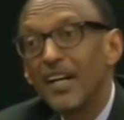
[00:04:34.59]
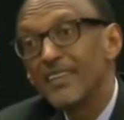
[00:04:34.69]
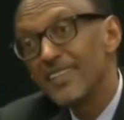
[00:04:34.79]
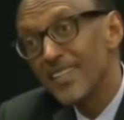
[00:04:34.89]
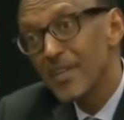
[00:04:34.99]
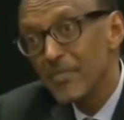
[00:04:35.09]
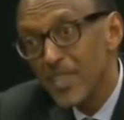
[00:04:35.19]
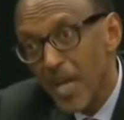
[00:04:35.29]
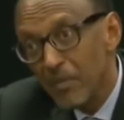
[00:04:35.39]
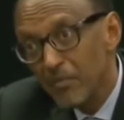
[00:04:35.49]
At the same
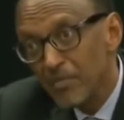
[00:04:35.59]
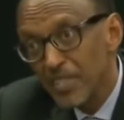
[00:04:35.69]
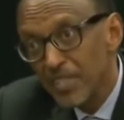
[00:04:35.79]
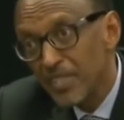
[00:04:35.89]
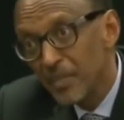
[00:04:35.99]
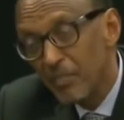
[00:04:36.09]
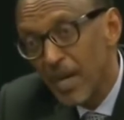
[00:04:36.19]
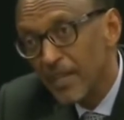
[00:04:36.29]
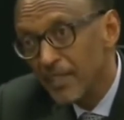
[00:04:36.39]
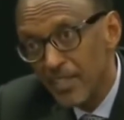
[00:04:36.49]
time, there is a
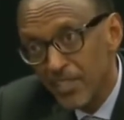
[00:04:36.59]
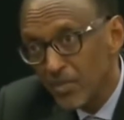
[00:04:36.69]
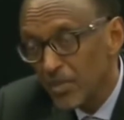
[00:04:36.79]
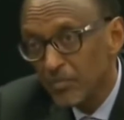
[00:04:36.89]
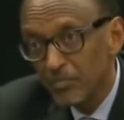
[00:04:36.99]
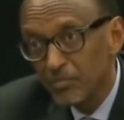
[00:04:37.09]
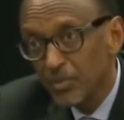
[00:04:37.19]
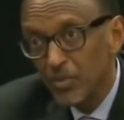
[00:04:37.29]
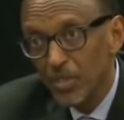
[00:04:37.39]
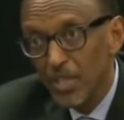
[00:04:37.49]
bad history
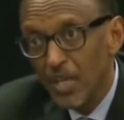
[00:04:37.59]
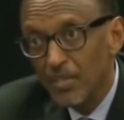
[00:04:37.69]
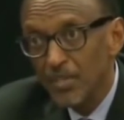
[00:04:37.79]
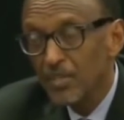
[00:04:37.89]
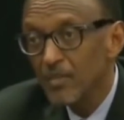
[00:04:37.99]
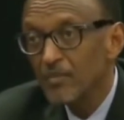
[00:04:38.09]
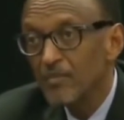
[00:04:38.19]
between us